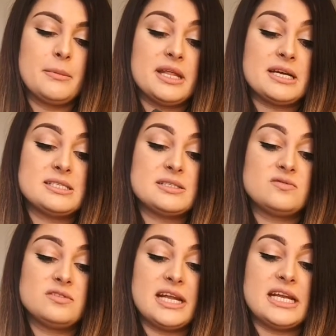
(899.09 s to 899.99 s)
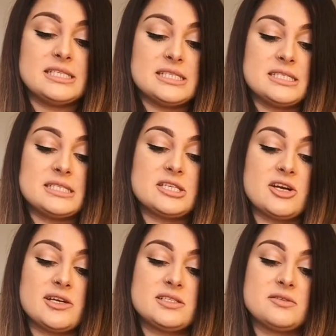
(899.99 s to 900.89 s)
but that's really decent
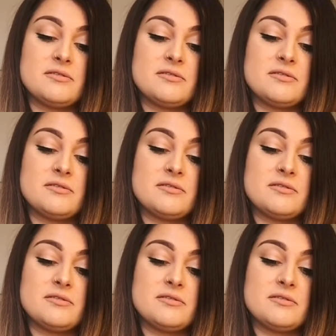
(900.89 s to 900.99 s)
size